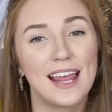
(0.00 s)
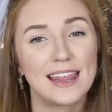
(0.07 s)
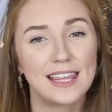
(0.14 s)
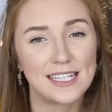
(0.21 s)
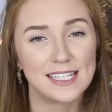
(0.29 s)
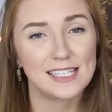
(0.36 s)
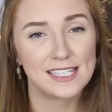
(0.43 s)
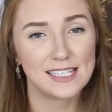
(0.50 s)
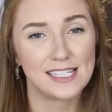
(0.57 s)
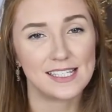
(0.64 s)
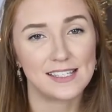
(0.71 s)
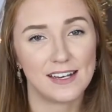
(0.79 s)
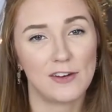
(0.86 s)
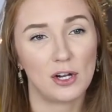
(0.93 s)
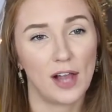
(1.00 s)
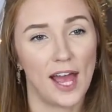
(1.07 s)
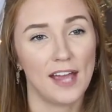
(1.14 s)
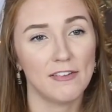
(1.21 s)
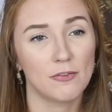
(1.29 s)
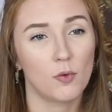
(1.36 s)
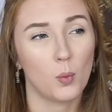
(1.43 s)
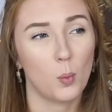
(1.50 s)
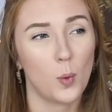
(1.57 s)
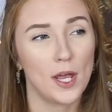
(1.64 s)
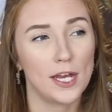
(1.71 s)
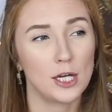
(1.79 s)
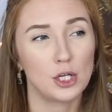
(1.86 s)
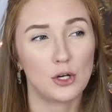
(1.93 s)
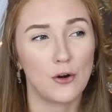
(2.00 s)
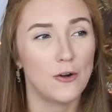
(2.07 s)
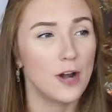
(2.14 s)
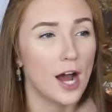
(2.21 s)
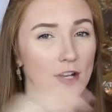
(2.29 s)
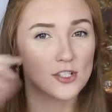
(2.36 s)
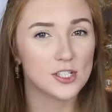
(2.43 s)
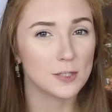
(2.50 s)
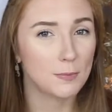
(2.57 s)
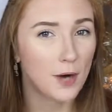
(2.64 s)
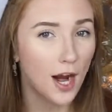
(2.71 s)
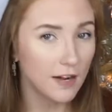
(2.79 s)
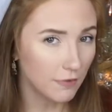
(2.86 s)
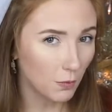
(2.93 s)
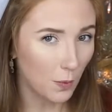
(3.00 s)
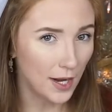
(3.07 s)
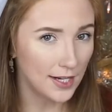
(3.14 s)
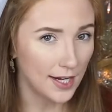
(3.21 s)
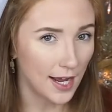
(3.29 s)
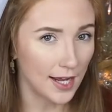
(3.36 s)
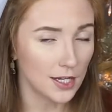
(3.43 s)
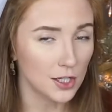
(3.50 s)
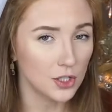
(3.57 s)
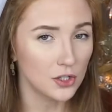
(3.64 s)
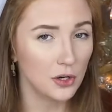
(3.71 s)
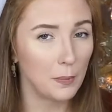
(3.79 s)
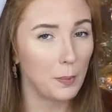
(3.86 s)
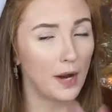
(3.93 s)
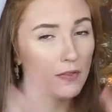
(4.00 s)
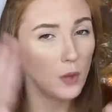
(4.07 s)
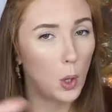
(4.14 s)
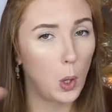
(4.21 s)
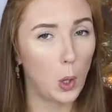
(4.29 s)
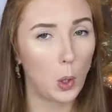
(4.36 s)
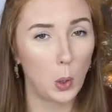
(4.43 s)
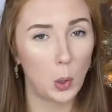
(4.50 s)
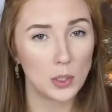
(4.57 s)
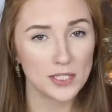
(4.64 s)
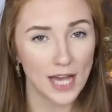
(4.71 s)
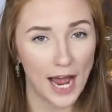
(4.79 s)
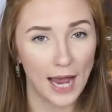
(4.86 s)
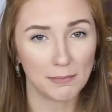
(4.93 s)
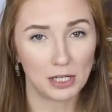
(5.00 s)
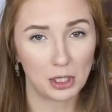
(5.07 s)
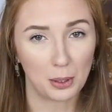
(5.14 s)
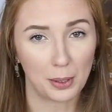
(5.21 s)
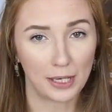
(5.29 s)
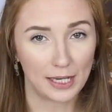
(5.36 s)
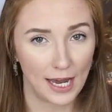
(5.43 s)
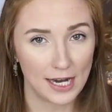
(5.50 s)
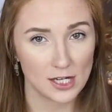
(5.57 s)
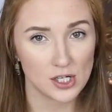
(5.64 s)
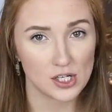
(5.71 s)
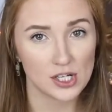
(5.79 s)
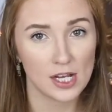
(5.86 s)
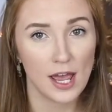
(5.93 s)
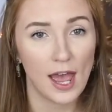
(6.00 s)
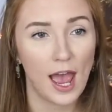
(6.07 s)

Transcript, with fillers: This is a season of your life when you're not just a bride for one day. You're a bride the whole time that you're engaged.